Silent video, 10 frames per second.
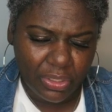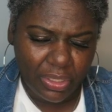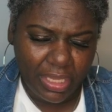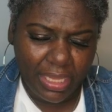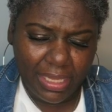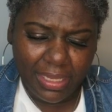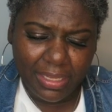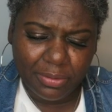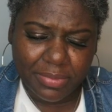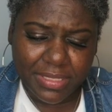he
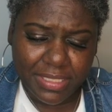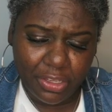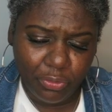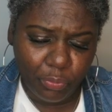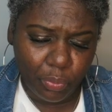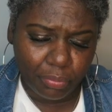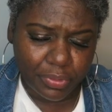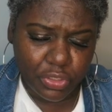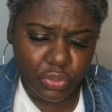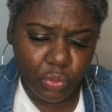himself will
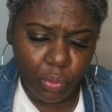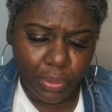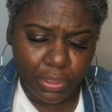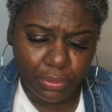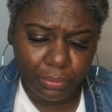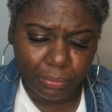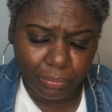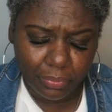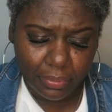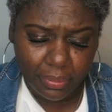restore you,
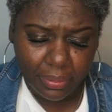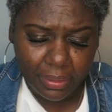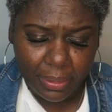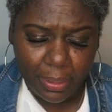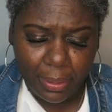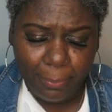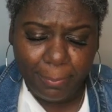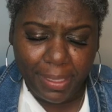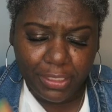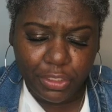
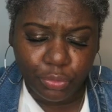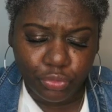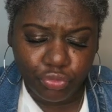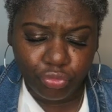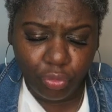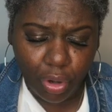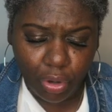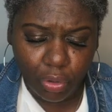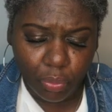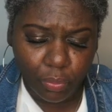make you
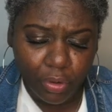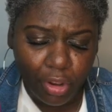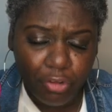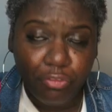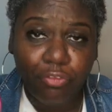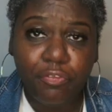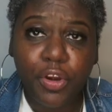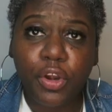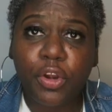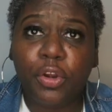strong,
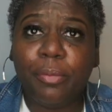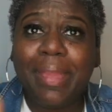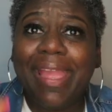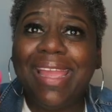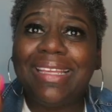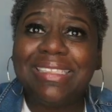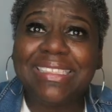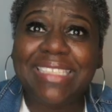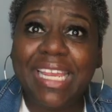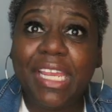firm, and
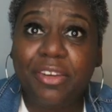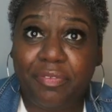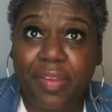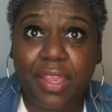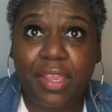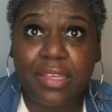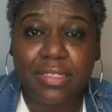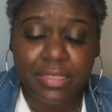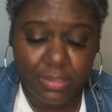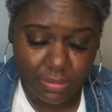
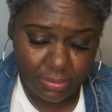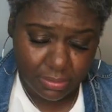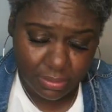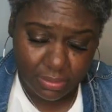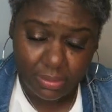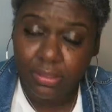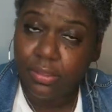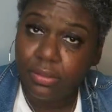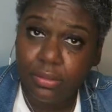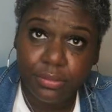steadfast.
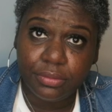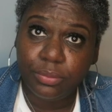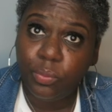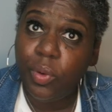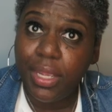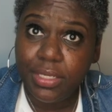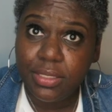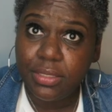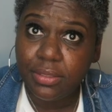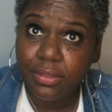
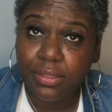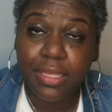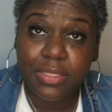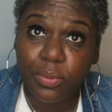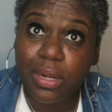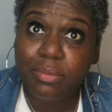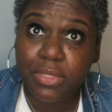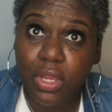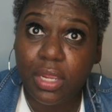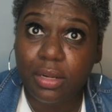What? That's what I'm
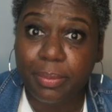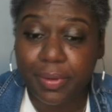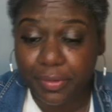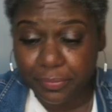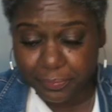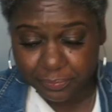talking about.